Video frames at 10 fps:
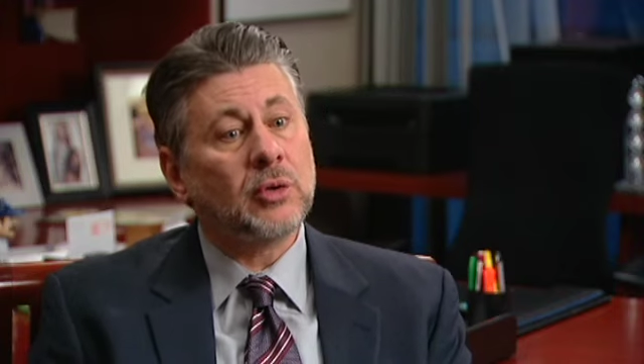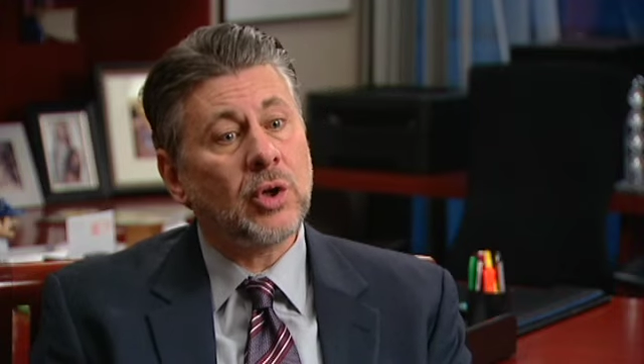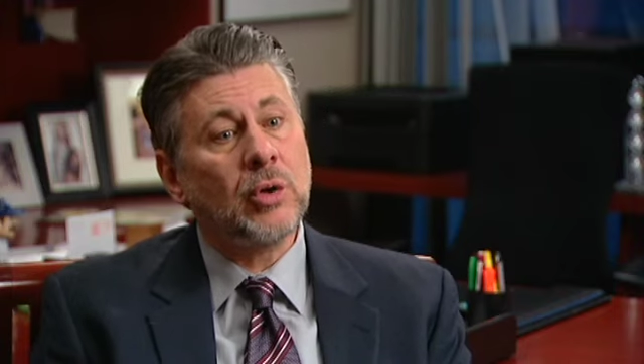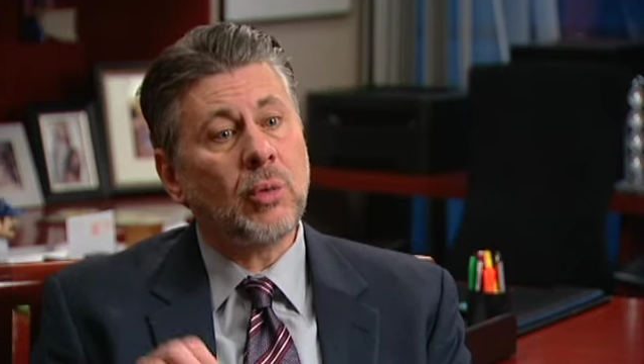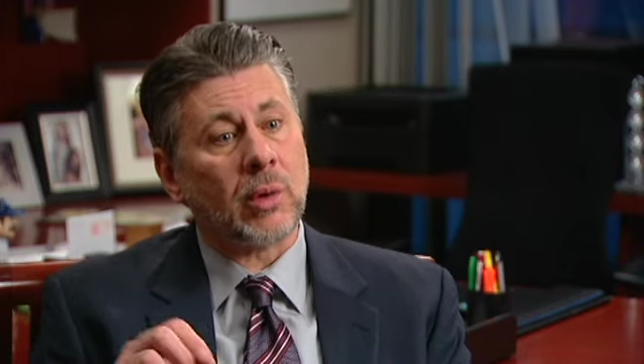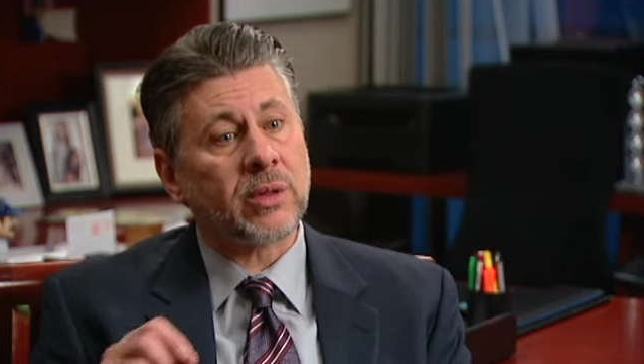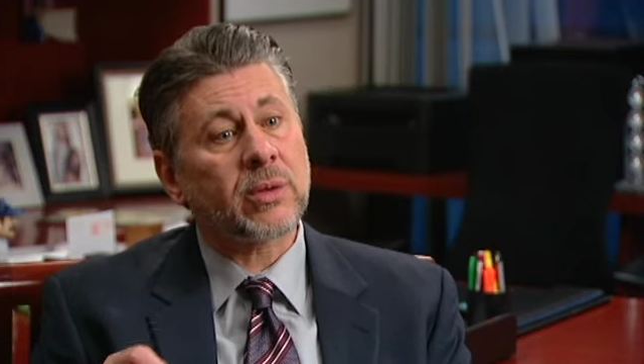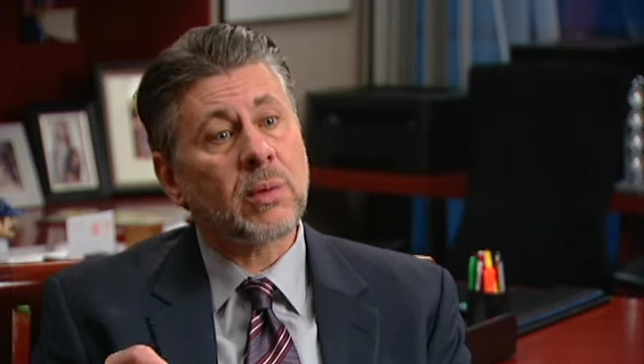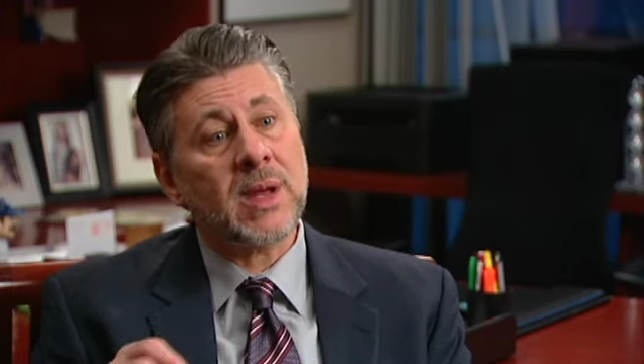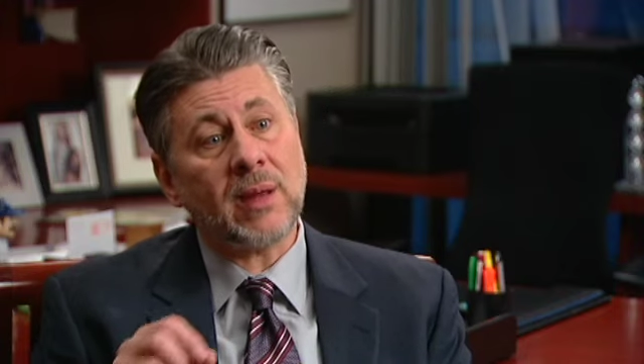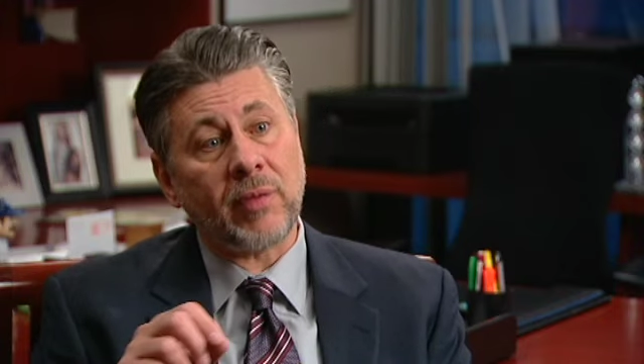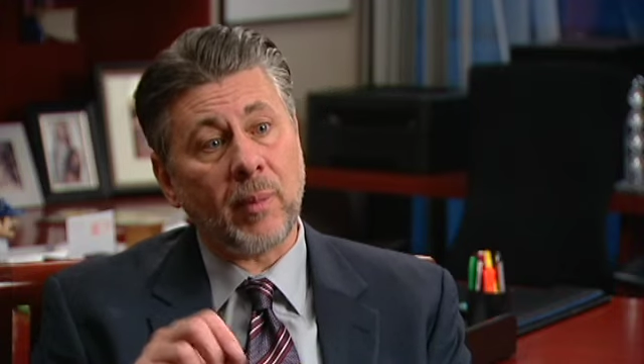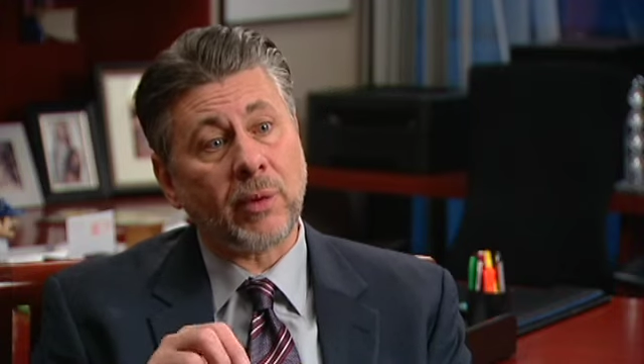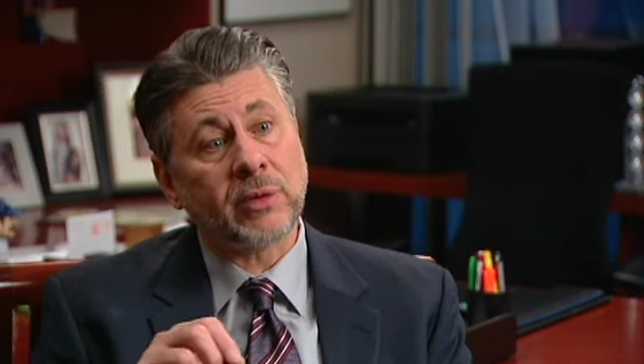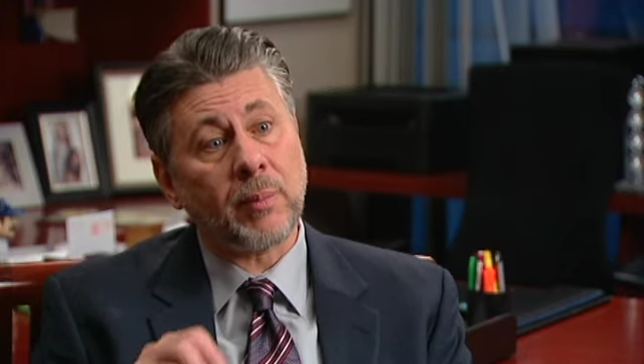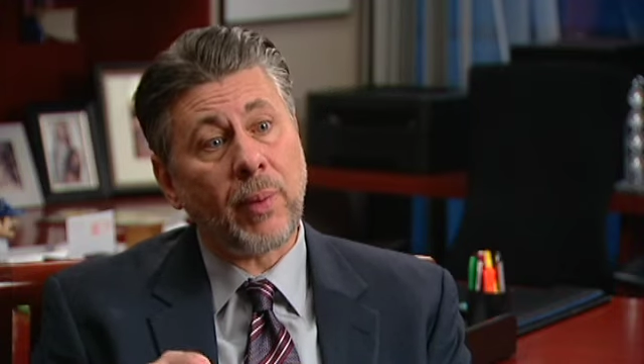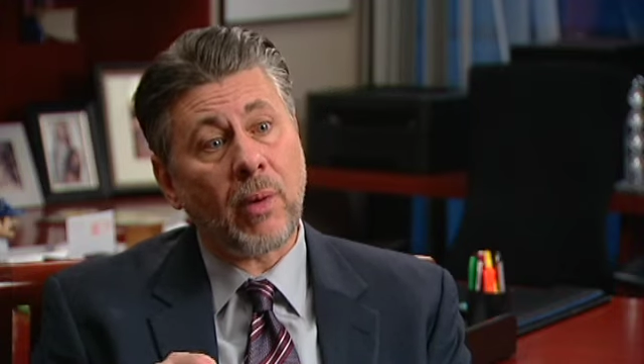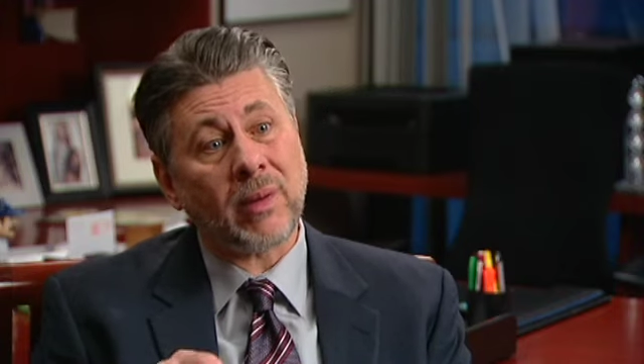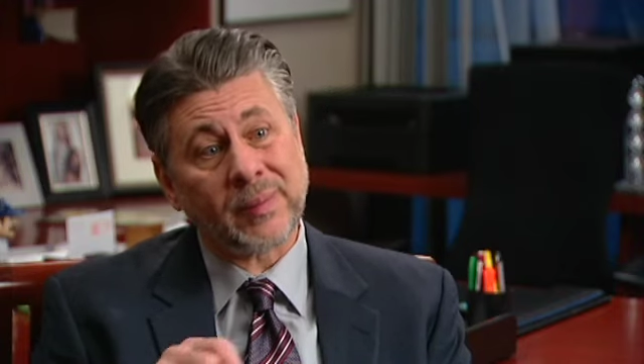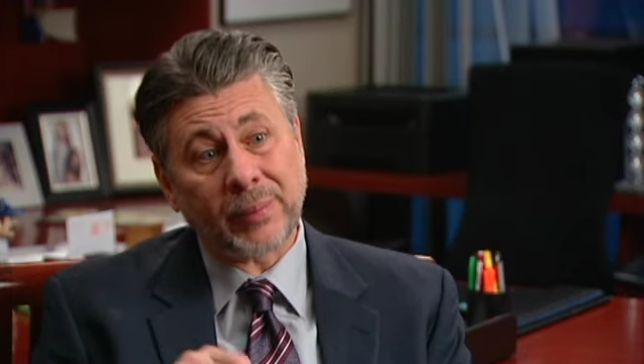two or three of the most
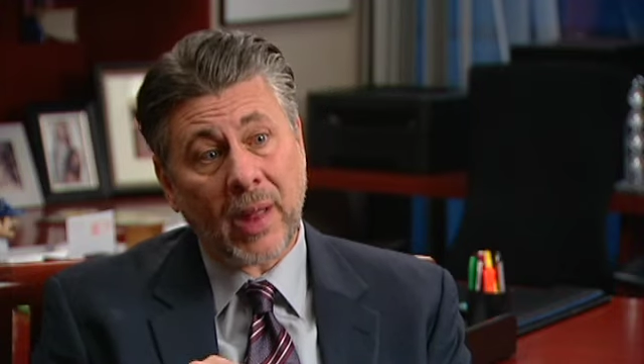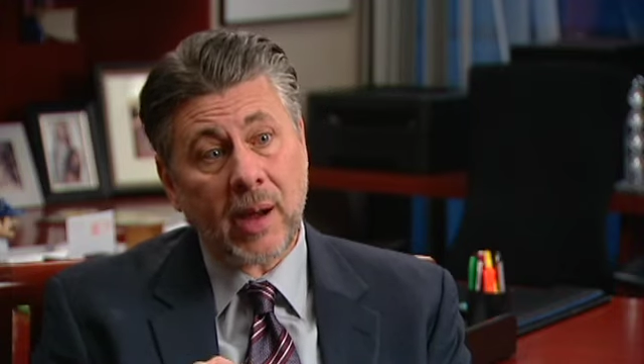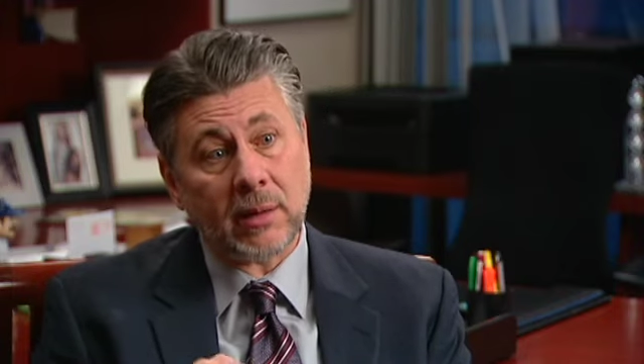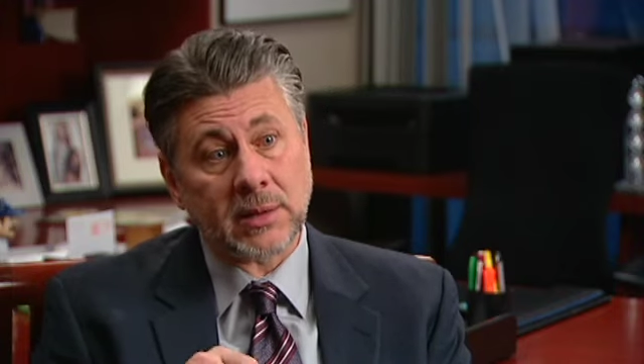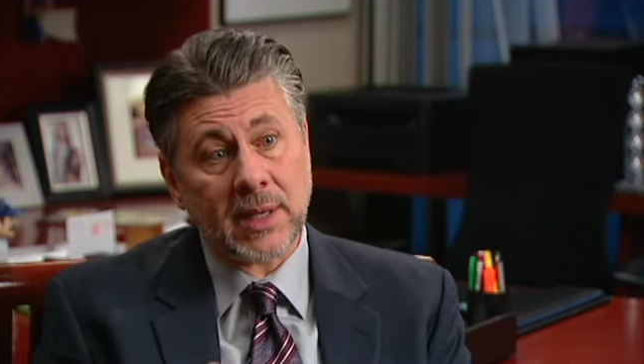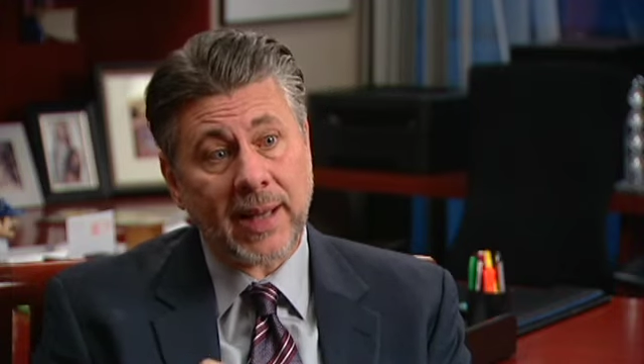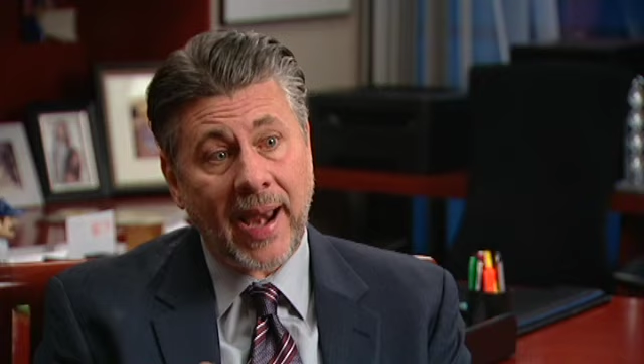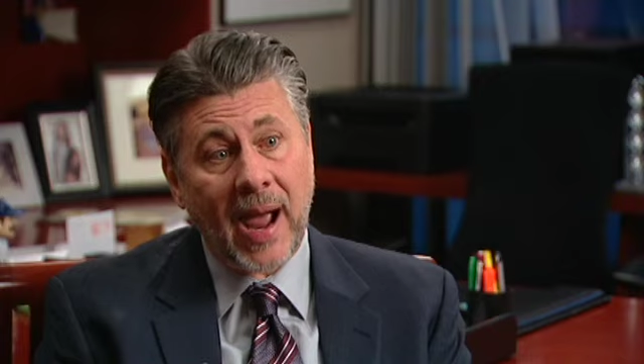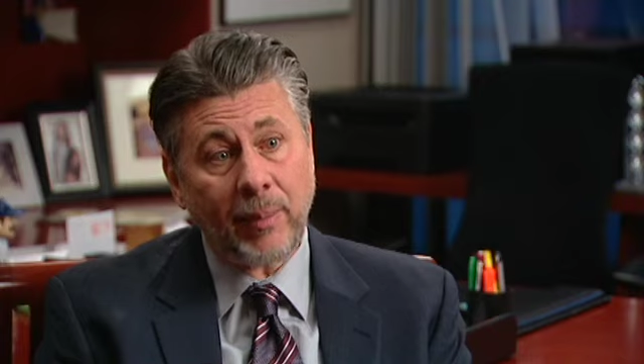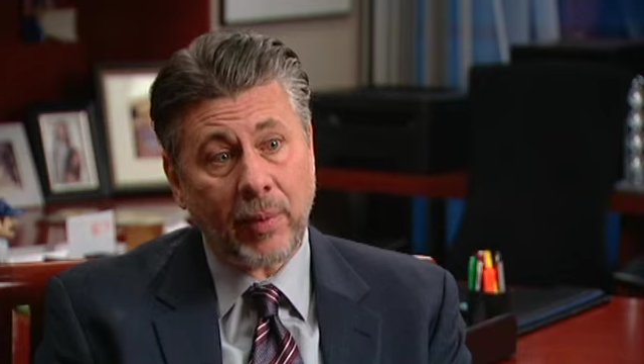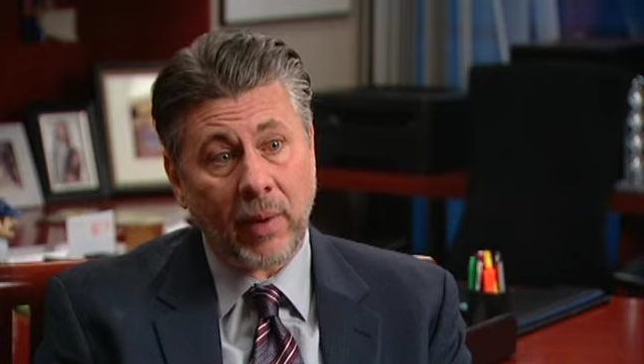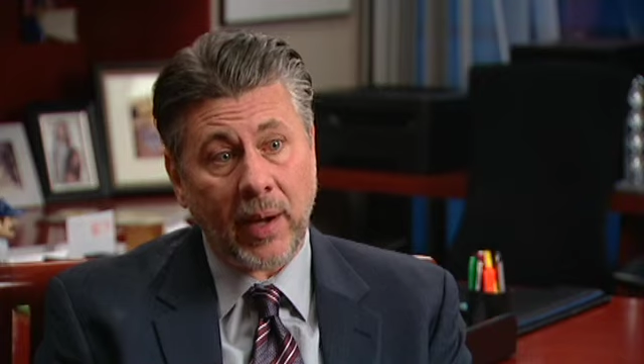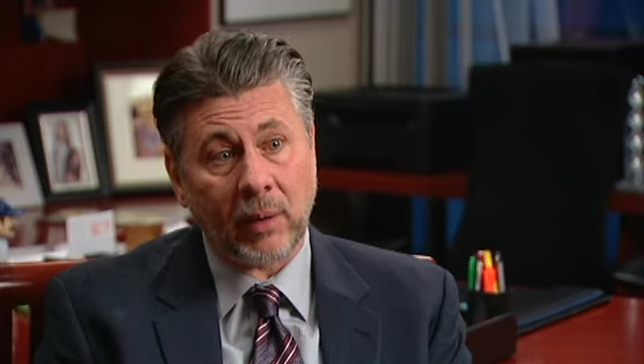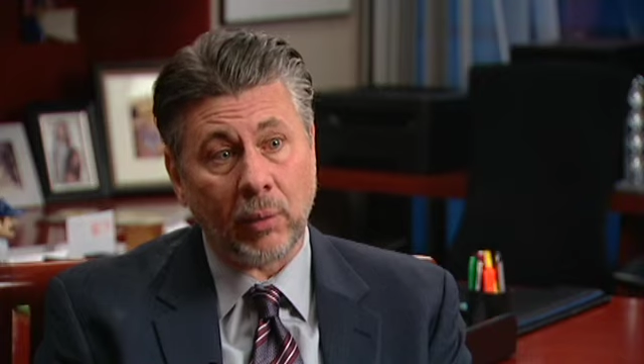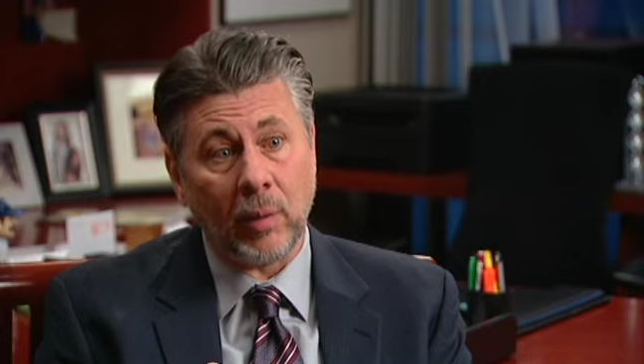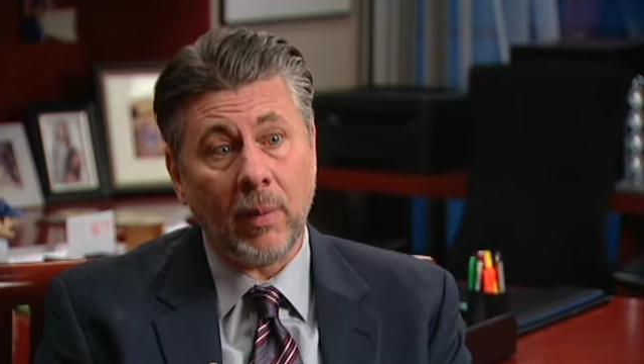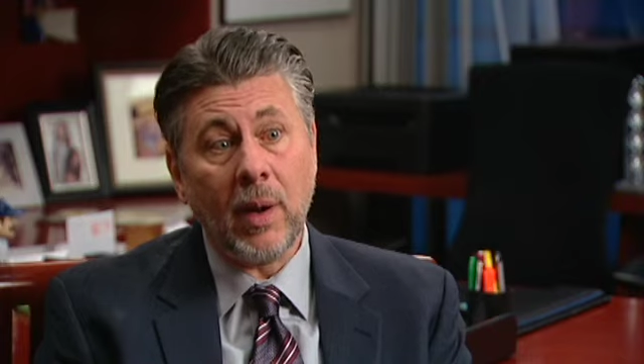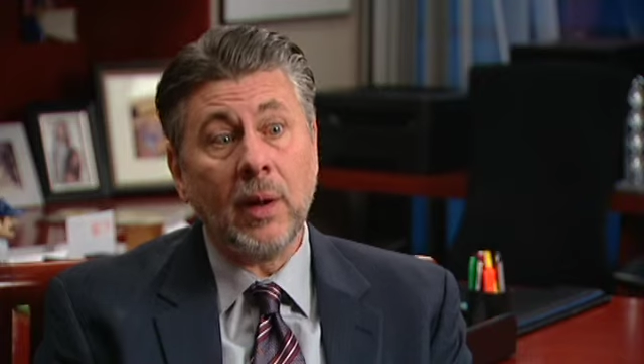important players in that operating room